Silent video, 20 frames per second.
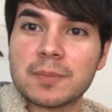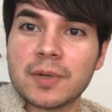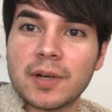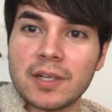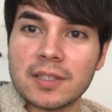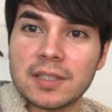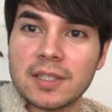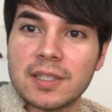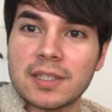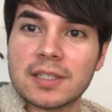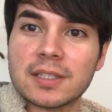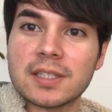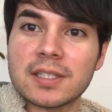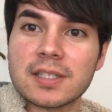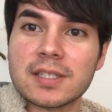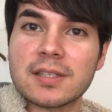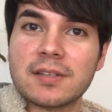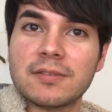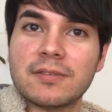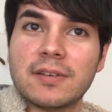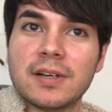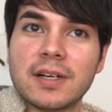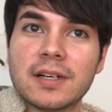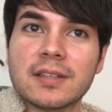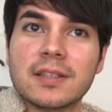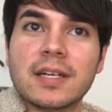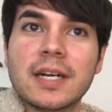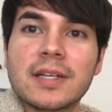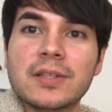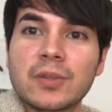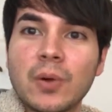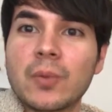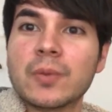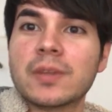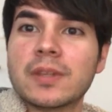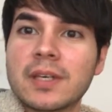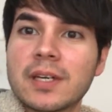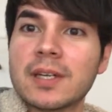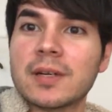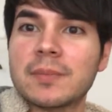product is the fact that I
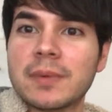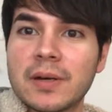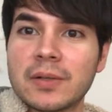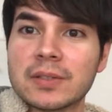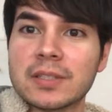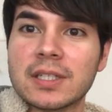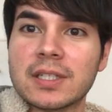don't think about